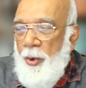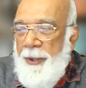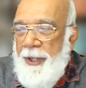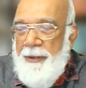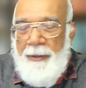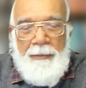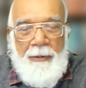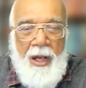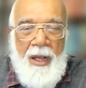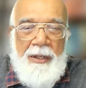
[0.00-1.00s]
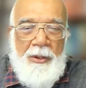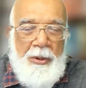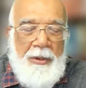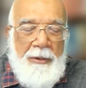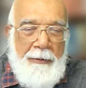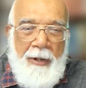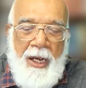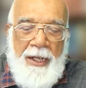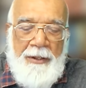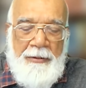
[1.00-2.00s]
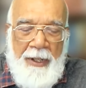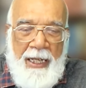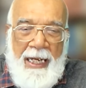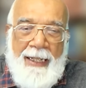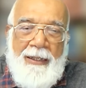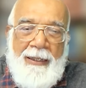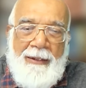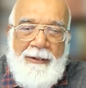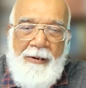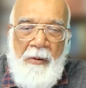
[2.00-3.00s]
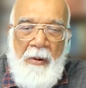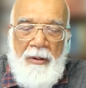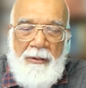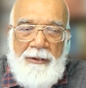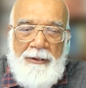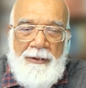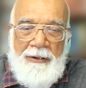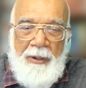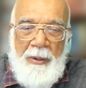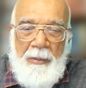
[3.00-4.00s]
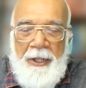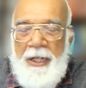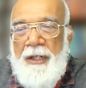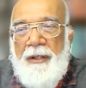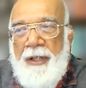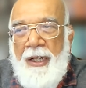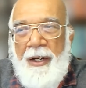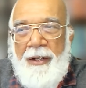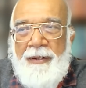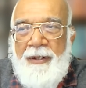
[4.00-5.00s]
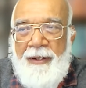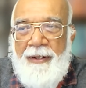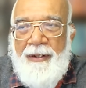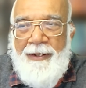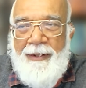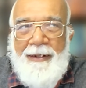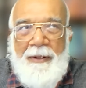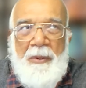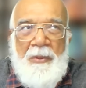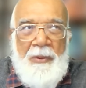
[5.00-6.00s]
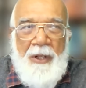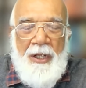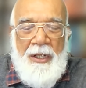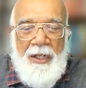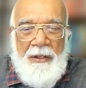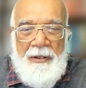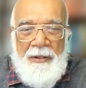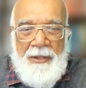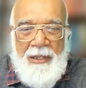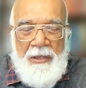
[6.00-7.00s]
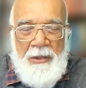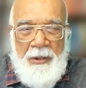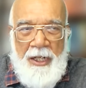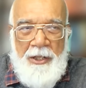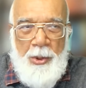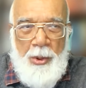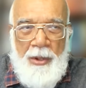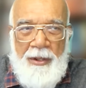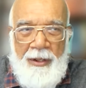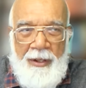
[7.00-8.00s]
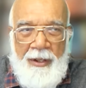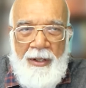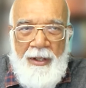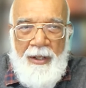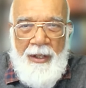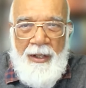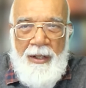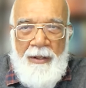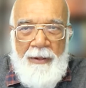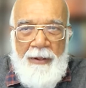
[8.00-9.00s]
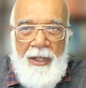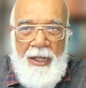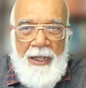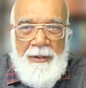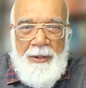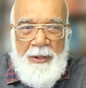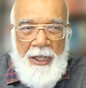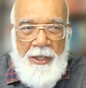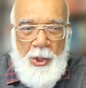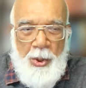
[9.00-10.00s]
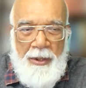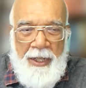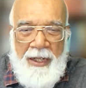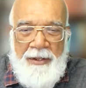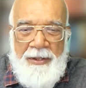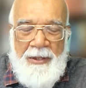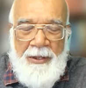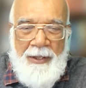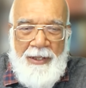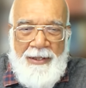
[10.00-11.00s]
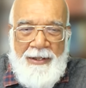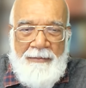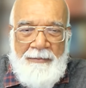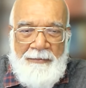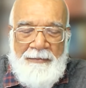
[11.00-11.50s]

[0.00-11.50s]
moving the mind on the right leg, being there, feeling the sensation, relaxation, and stillness.